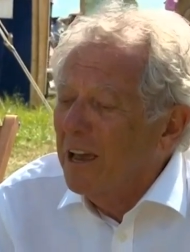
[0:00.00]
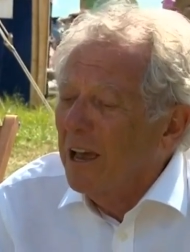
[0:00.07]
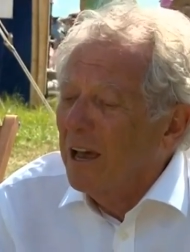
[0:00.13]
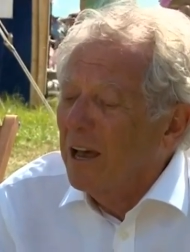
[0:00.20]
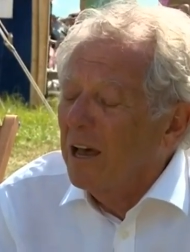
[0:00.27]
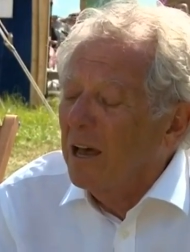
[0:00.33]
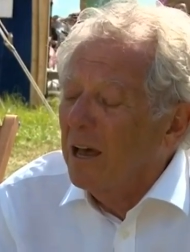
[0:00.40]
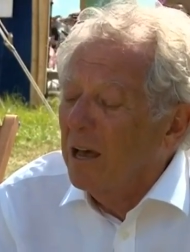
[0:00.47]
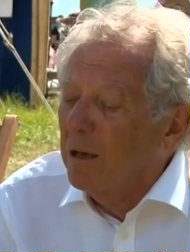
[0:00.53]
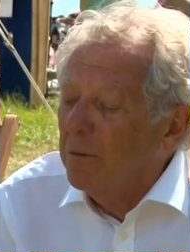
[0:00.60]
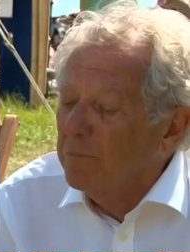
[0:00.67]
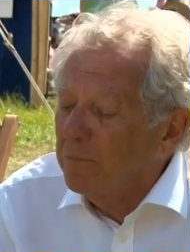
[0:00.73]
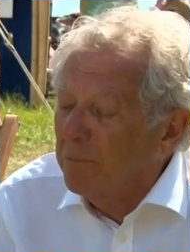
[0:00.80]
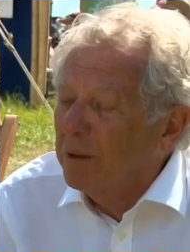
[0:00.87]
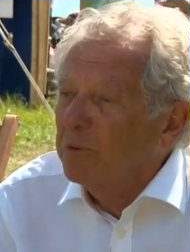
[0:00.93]
uh,
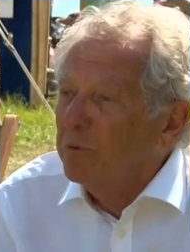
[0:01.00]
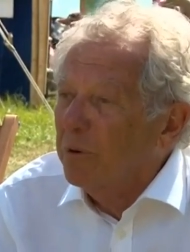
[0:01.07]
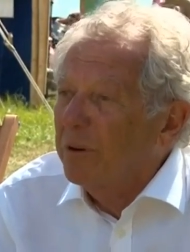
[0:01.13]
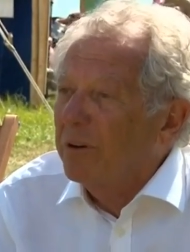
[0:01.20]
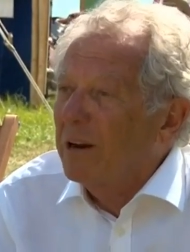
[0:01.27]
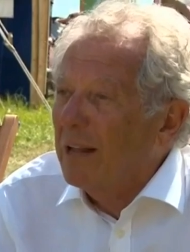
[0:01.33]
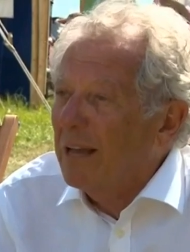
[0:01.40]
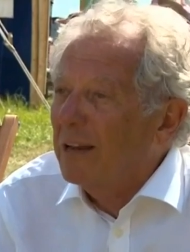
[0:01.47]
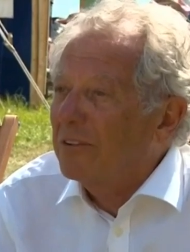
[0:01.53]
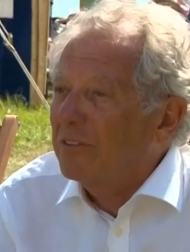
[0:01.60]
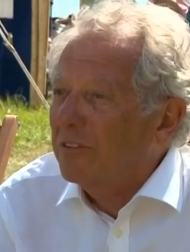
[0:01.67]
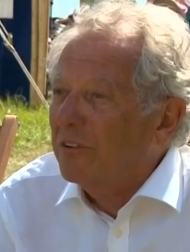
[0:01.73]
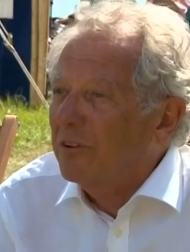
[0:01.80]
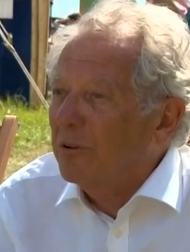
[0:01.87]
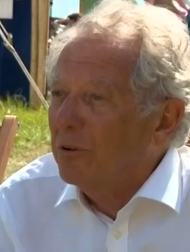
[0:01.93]
but we're
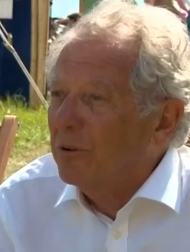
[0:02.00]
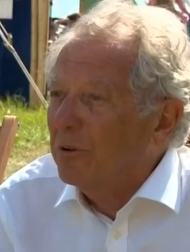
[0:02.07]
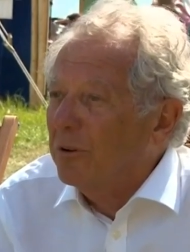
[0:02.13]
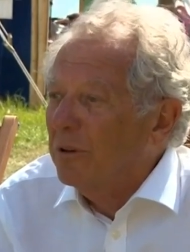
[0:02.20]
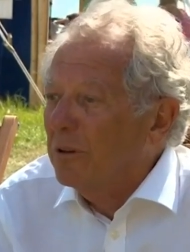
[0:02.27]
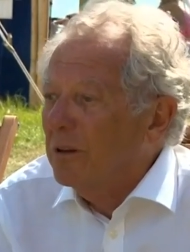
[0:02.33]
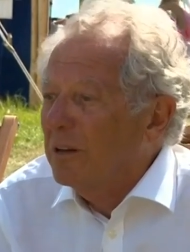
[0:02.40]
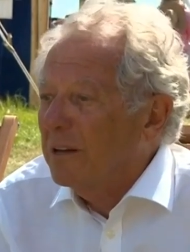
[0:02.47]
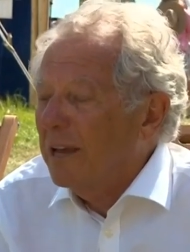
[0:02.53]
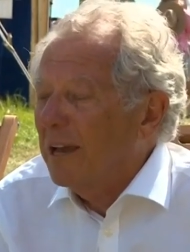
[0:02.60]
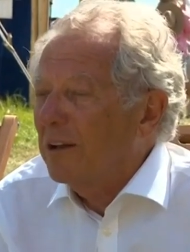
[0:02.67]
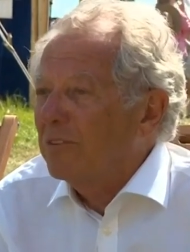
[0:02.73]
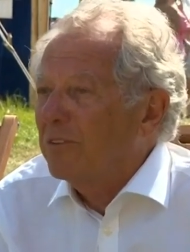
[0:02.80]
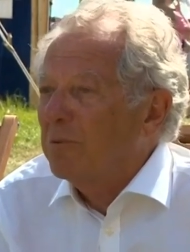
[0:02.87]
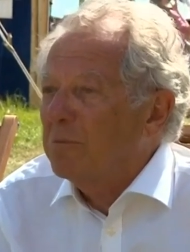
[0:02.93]
allowed to
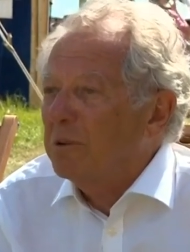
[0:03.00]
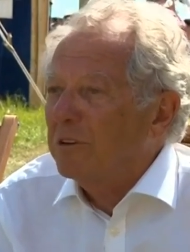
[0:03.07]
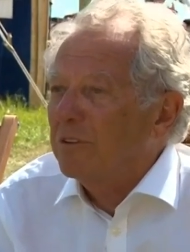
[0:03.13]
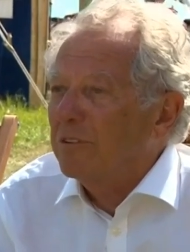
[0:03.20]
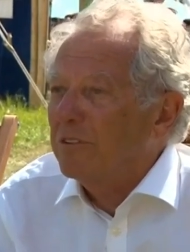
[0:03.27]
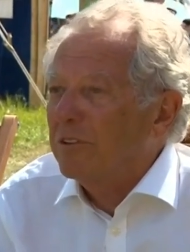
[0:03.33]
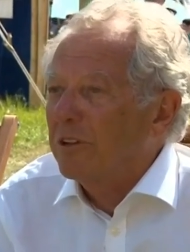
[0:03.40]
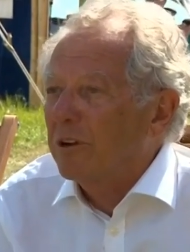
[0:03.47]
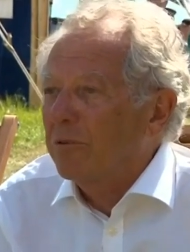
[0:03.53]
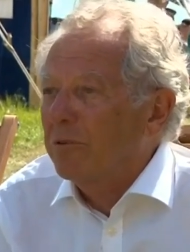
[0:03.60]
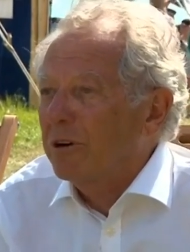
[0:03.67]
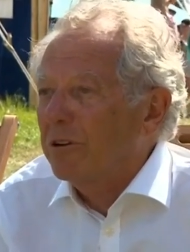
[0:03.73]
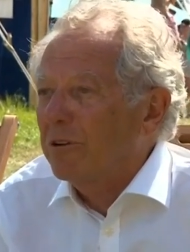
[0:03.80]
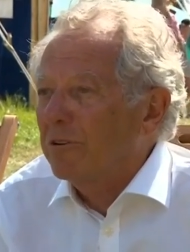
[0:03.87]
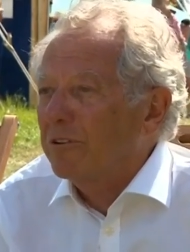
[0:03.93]
count emissions that are
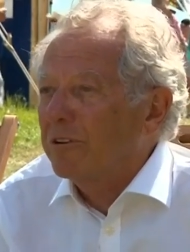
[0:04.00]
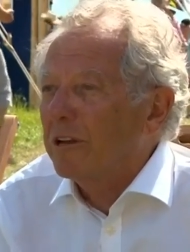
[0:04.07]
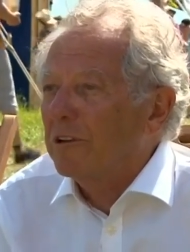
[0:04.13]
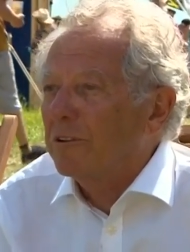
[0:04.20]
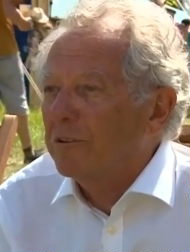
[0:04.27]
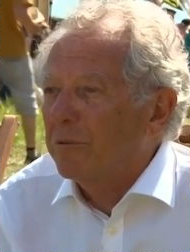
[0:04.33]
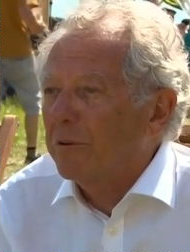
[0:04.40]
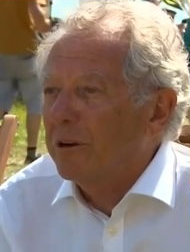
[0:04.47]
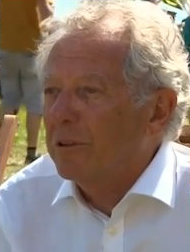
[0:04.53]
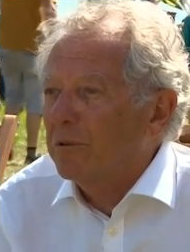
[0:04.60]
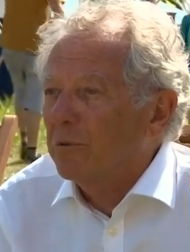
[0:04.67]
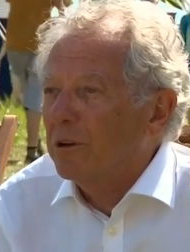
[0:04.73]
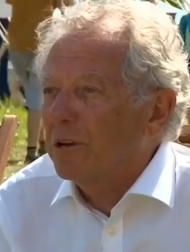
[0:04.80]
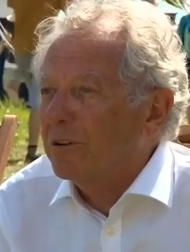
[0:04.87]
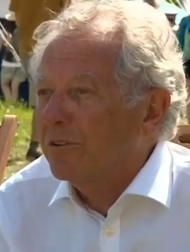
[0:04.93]
reduced elsewhere in the
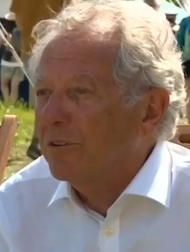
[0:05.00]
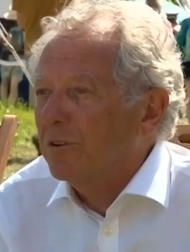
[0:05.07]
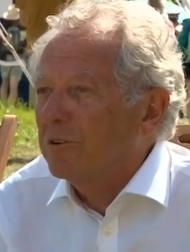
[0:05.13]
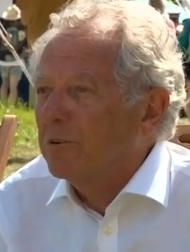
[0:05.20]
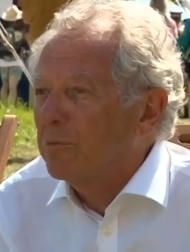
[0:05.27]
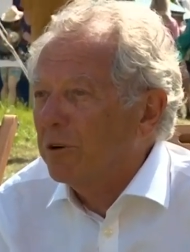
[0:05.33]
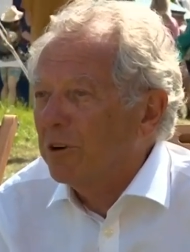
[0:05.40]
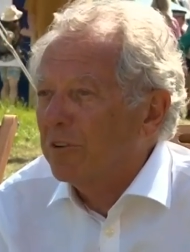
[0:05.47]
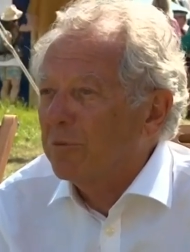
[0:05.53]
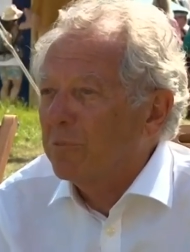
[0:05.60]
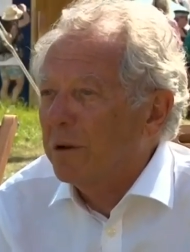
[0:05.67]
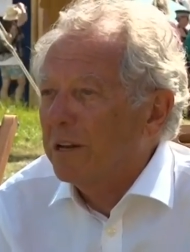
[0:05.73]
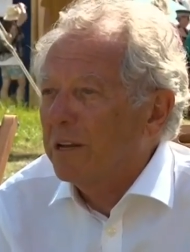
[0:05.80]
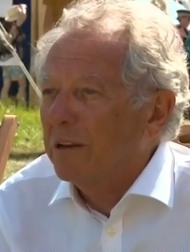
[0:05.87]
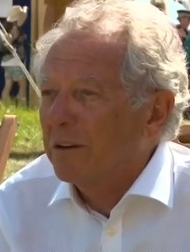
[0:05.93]
world due to British
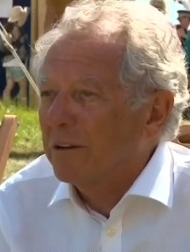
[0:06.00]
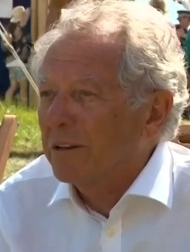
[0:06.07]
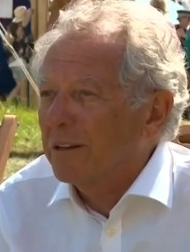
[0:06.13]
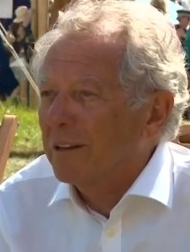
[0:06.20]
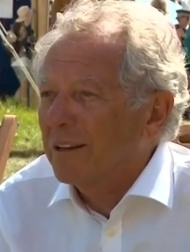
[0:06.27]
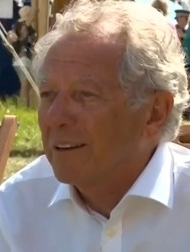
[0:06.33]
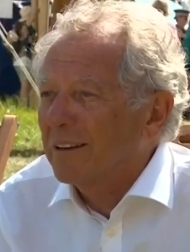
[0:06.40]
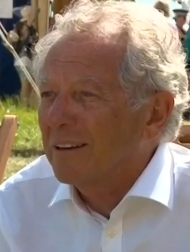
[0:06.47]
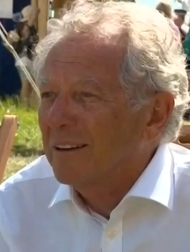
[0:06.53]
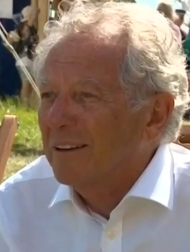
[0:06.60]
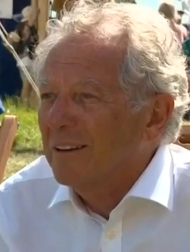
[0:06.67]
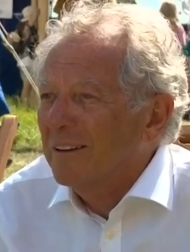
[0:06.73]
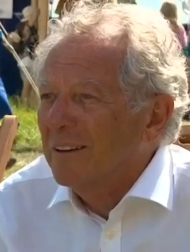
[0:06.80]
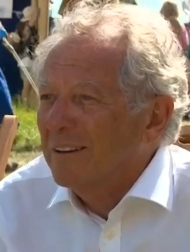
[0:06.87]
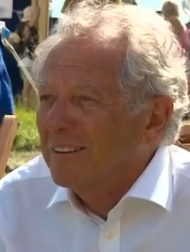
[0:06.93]
money going there?
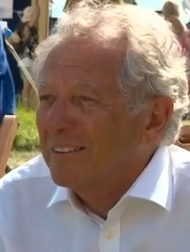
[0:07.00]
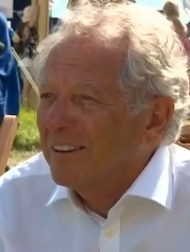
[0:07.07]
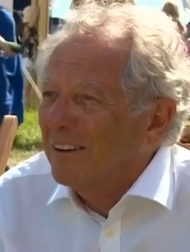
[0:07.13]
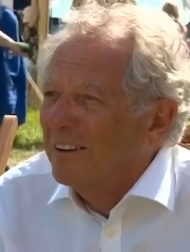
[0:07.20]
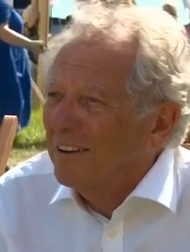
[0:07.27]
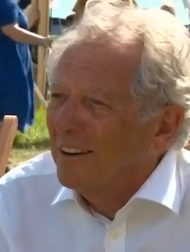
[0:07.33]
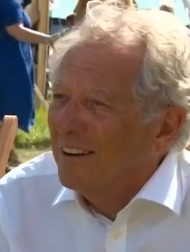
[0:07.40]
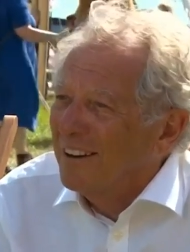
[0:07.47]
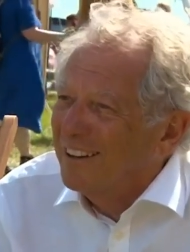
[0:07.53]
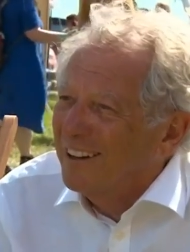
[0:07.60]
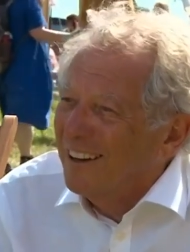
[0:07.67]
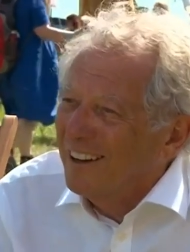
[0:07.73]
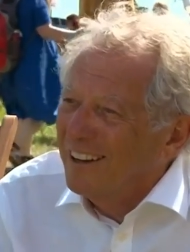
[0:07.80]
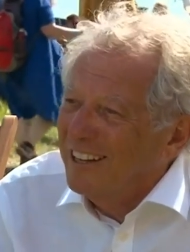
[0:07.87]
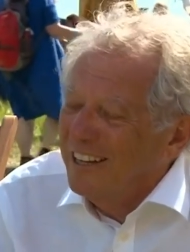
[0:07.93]
So I,
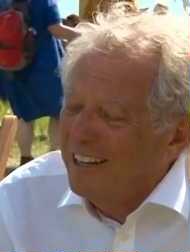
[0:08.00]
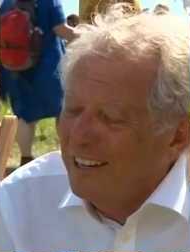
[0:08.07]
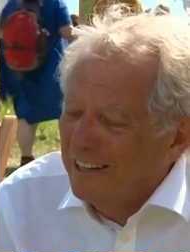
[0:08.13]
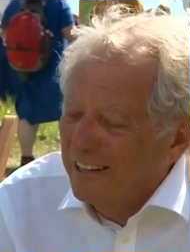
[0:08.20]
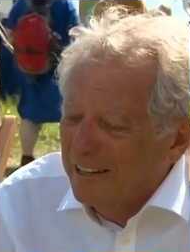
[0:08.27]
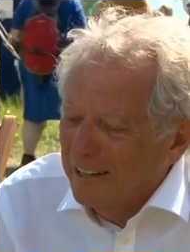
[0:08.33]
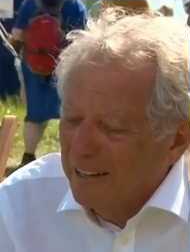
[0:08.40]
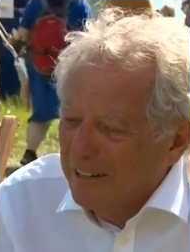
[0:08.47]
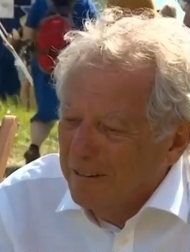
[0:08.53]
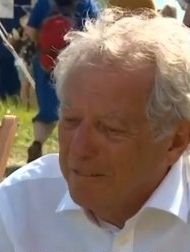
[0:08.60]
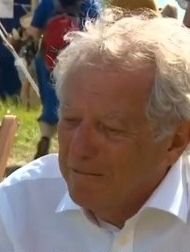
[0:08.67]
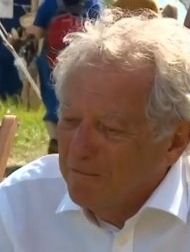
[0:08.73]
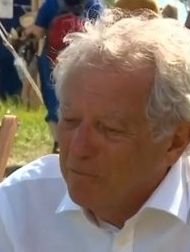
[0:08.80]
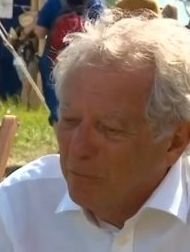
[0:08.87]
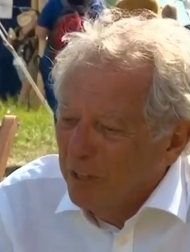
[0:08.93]
I think uh,
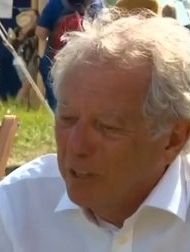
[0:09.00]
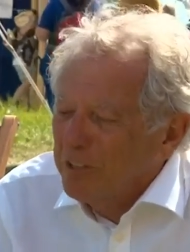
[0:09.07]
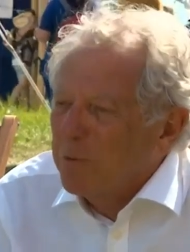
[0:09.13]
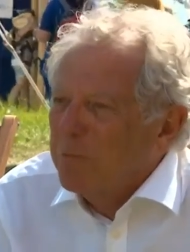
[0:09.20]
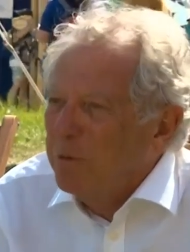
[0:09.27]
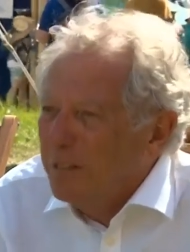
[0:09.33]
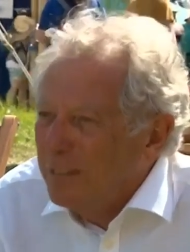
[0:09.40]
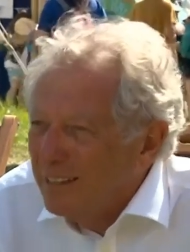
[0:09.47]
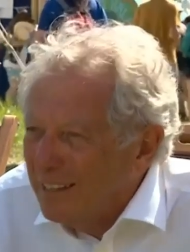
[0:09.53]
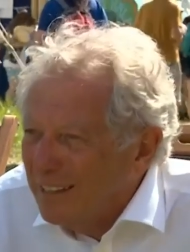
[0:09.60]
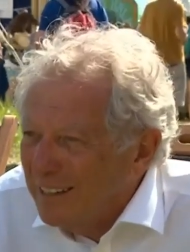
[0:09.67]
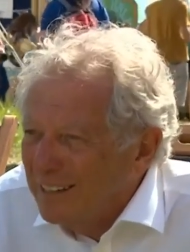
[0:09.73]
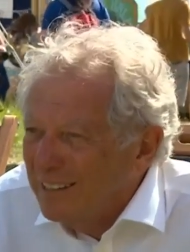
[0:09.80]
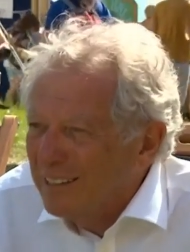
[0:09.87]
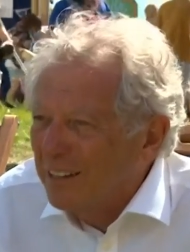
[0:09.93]
it's a
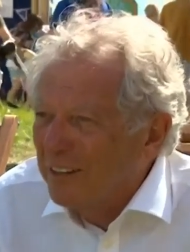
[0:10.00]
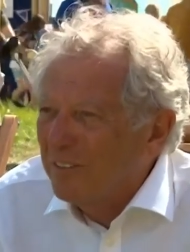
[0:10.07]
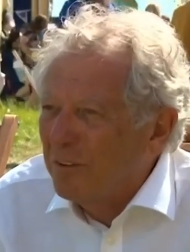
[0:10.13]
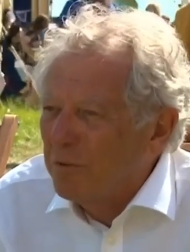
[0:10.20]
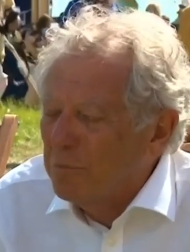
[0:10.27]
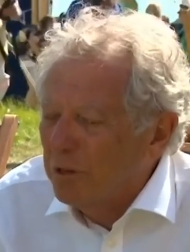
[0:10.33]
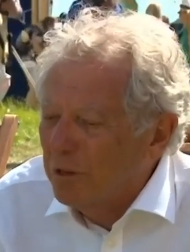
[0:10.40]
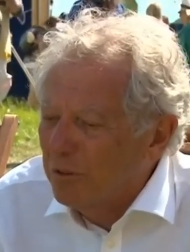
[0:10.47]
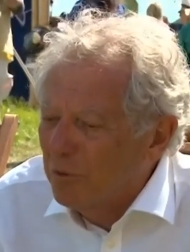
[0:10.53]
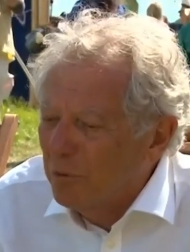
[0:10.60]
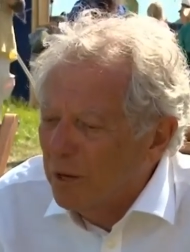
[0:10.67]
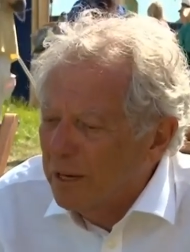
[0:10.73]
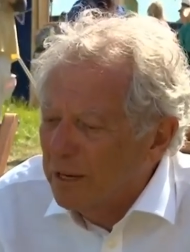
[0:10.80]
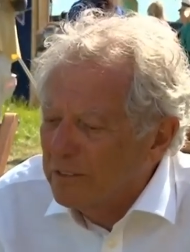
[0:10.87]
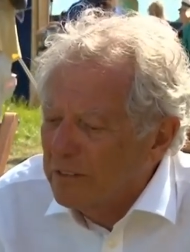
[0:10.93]
pity that it's emerged
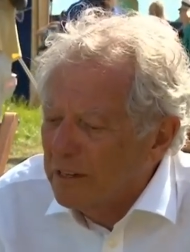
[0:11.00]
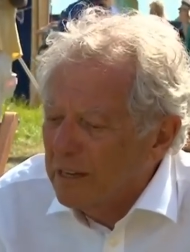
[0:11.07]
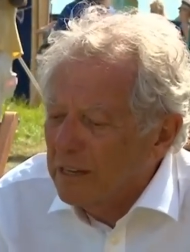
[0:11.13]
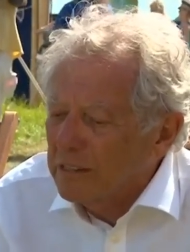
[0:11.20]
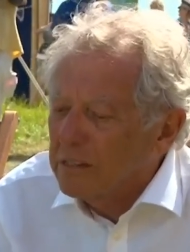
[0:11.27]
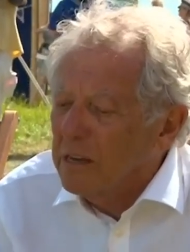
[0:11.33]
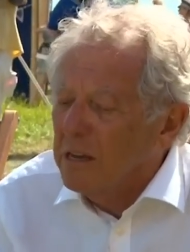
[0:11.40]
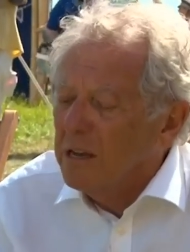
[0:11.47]
quite as it has.